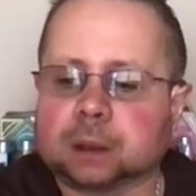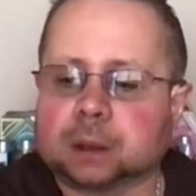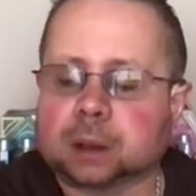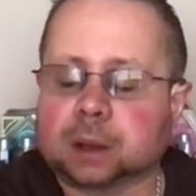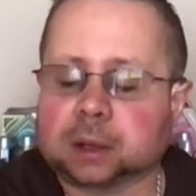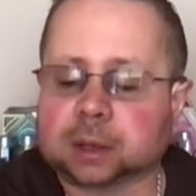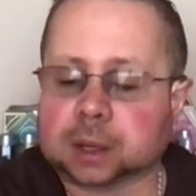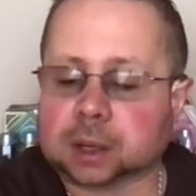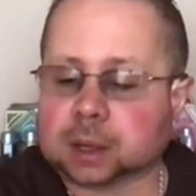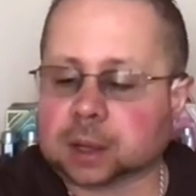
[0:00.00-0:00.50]

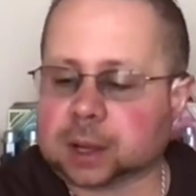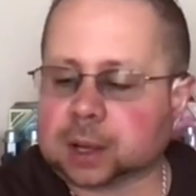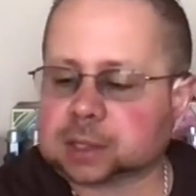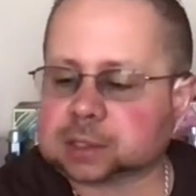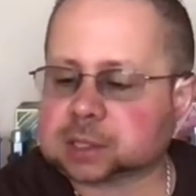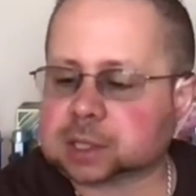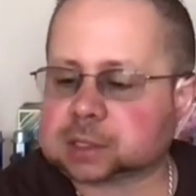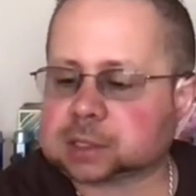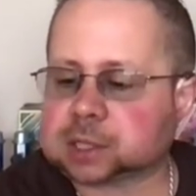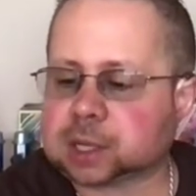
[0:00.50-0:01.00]
as
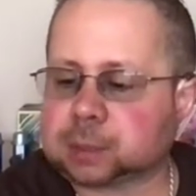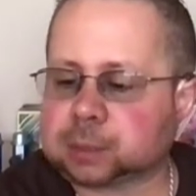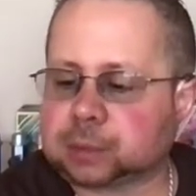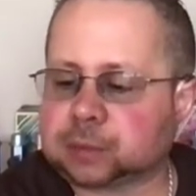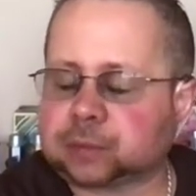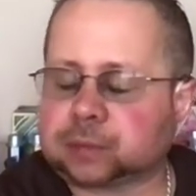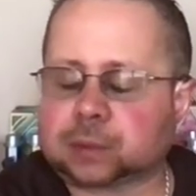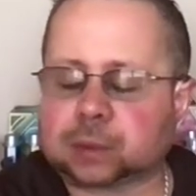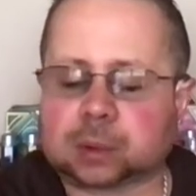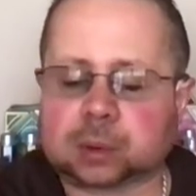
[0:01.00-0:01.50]
I said
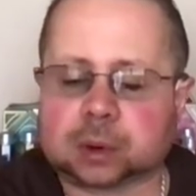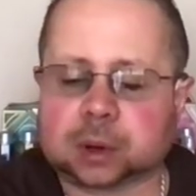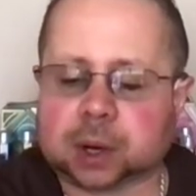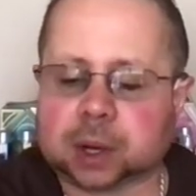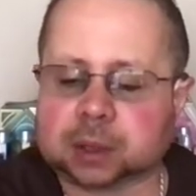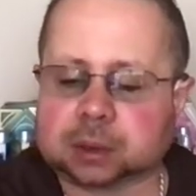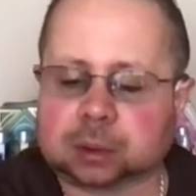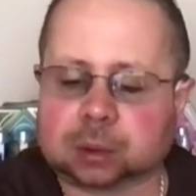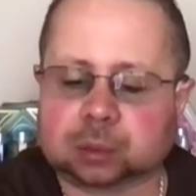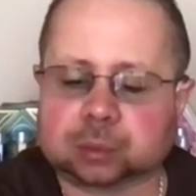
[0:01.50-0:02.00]
before, I
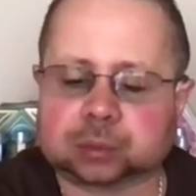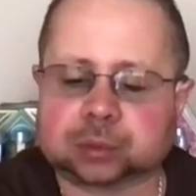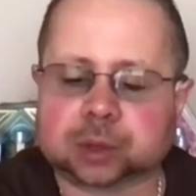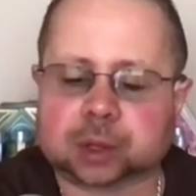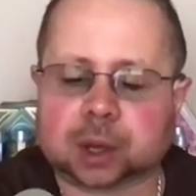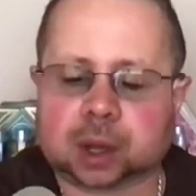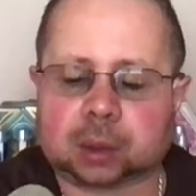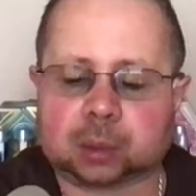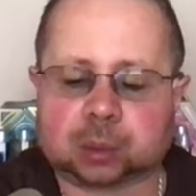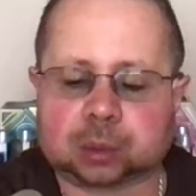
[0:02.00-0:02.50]

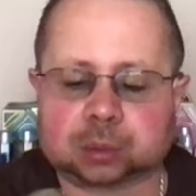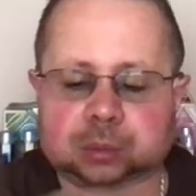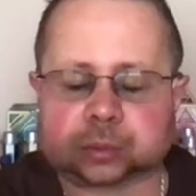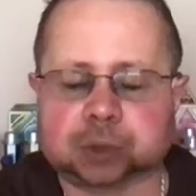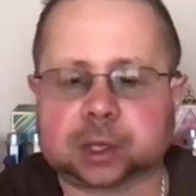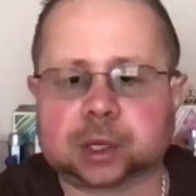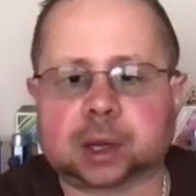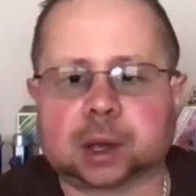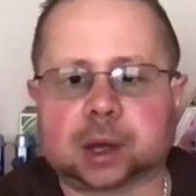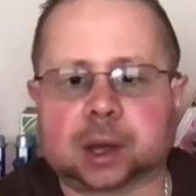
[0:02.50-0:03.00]
won't
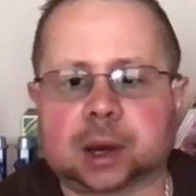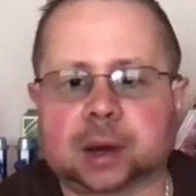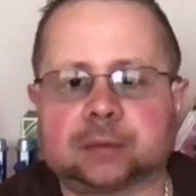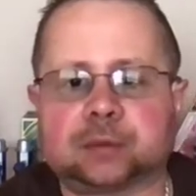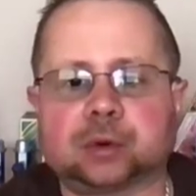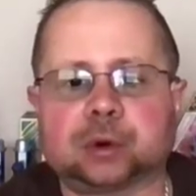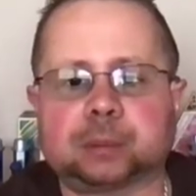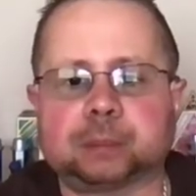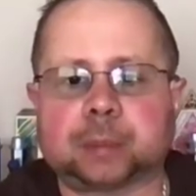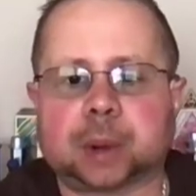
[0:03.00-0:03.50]
think I'll
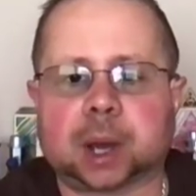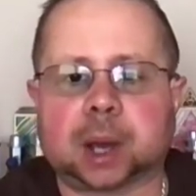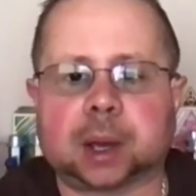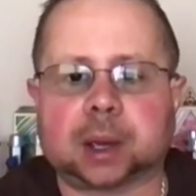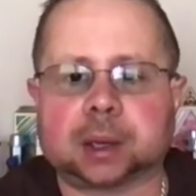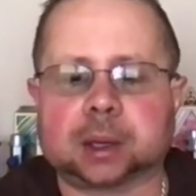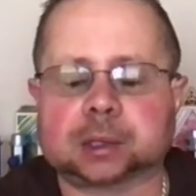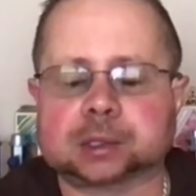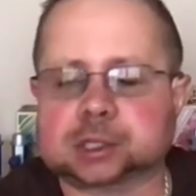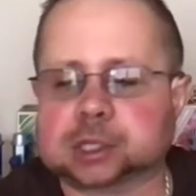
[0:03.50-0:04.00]
ever buy
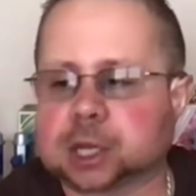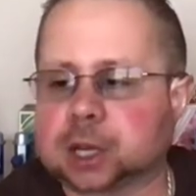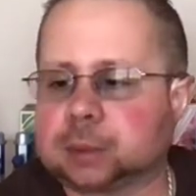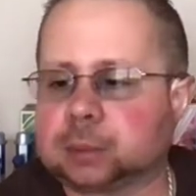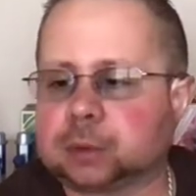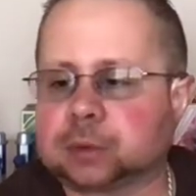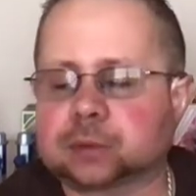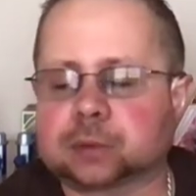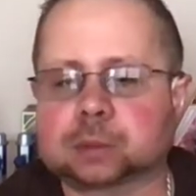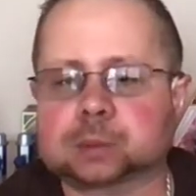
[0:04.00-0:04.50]
a
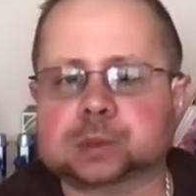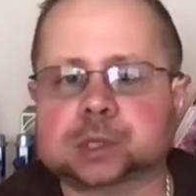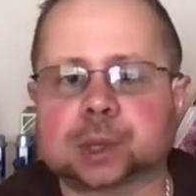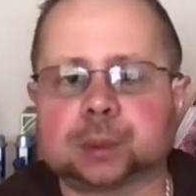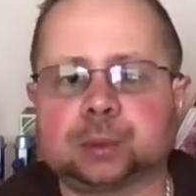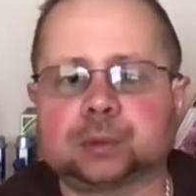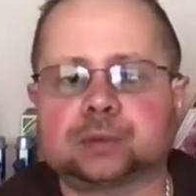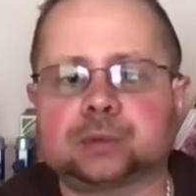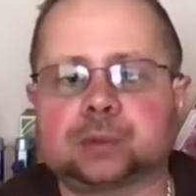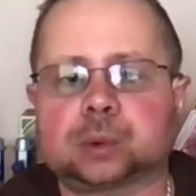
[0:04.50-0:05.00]
saber from
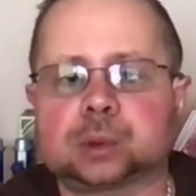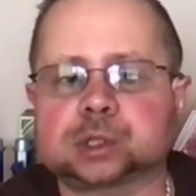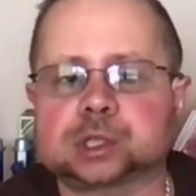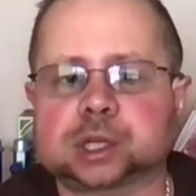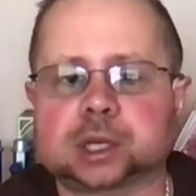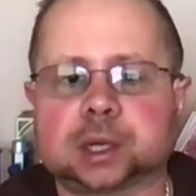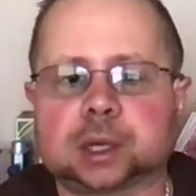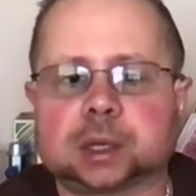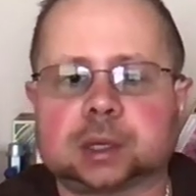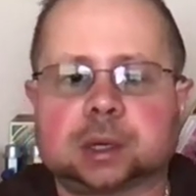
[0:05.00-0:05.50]
Saber Forge
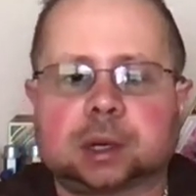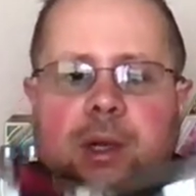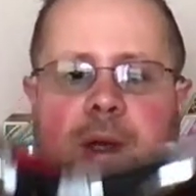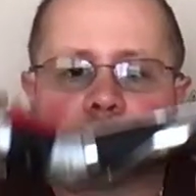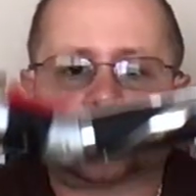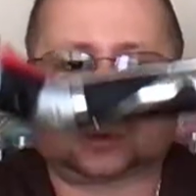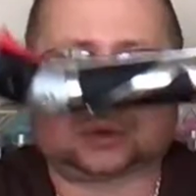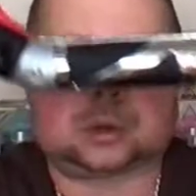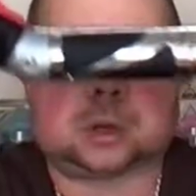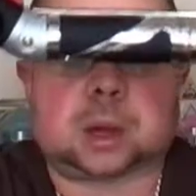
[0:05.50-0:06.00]
again. And I
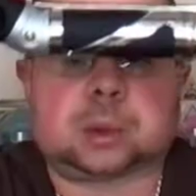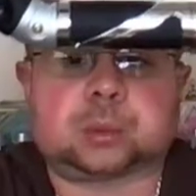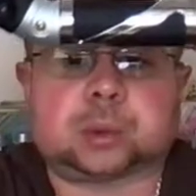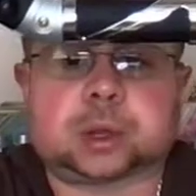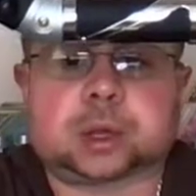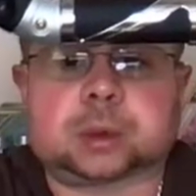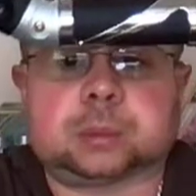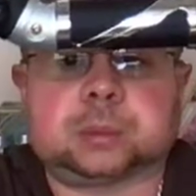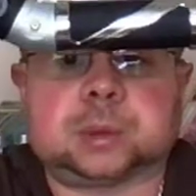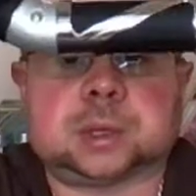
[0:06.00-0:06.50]
would not
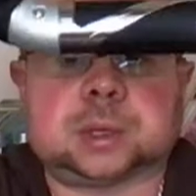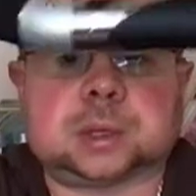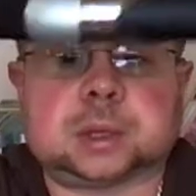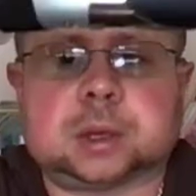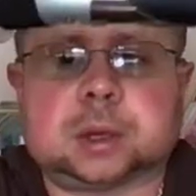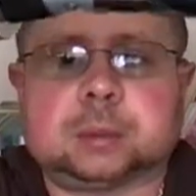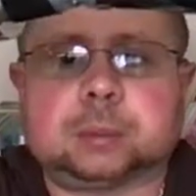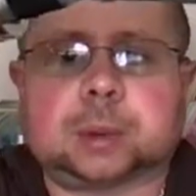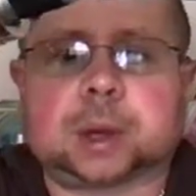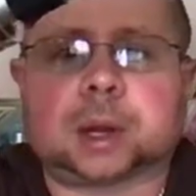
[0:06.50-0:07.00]
recommend
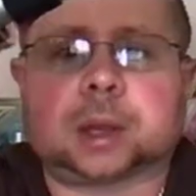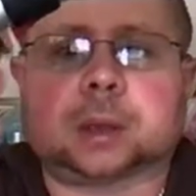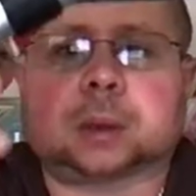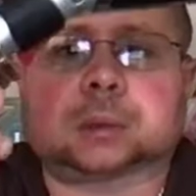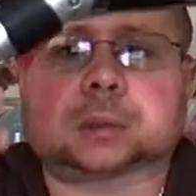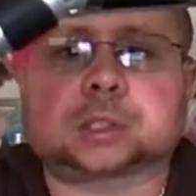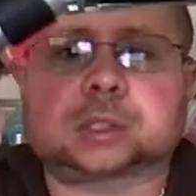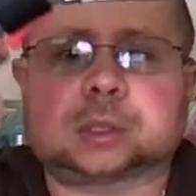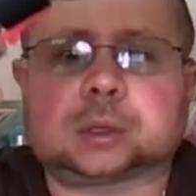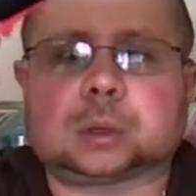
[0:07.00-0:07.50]
anybody
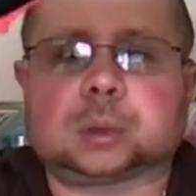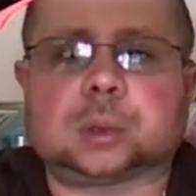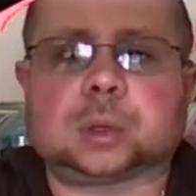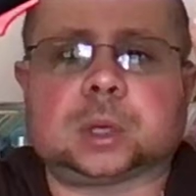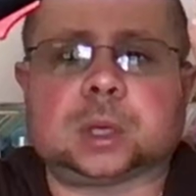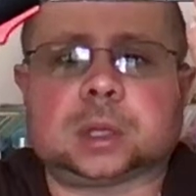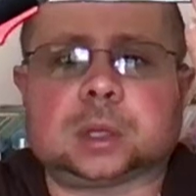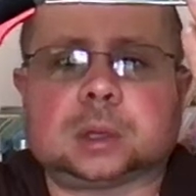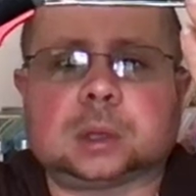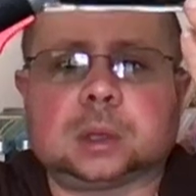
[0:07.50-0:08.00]
else doing
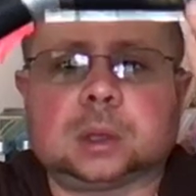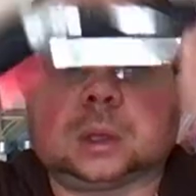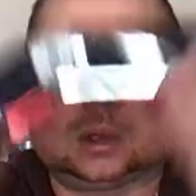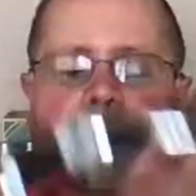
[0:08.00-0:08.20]
it.